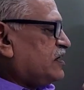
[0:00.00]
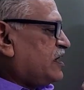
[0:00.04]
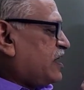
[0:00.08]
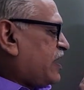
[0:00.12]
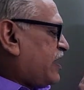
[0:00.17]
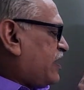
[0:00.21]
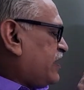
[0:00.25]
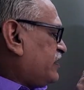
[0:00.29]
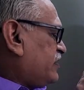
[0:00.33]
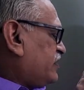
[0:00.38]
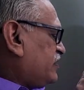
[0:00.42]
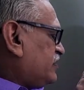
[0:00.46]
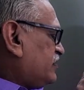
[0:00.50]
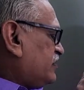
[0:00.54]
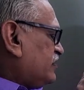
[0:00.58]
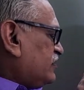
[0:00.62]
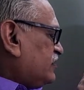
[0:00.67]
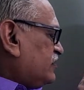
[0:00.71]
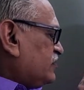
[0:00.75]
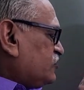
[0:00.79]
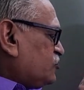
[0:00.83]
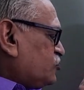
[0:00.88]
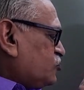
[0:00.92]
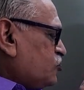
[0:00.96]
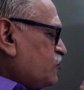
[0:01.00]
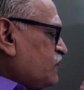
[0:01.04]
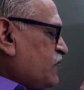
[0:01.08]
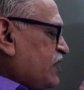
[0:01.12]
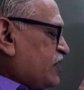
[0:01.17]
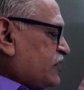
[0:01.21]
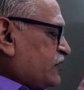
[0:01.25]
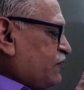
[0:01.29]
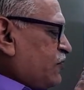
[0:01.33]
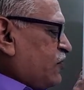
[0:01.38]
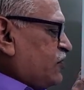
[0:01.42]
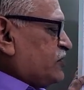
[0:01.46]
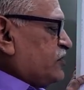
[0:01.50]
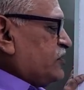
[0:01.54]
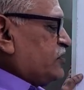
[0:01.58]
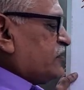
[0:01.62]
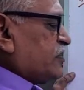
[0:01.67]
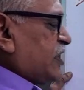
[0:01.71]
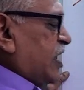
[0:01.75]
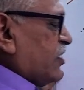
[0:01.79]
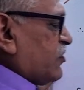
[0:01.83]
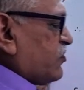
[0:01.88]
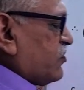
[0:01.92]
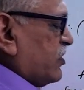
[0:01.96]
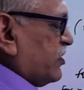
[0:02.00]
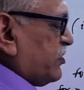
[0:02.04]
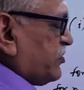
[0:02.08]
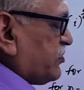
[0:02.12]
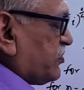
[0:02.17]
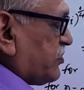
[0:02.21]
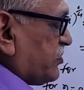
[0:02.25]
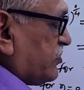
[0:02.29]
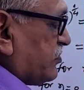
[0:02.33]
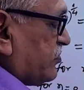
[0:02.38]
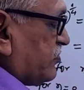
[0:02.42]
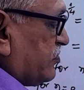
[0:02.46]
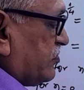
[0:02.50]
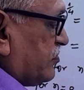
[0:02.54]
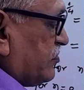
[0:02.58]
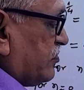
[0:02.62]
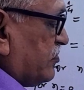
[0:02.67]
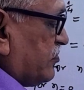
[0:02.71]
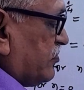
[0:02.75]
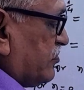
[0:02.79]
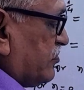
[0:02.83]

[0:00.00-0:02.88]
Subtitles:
and 2 marks for this calculation.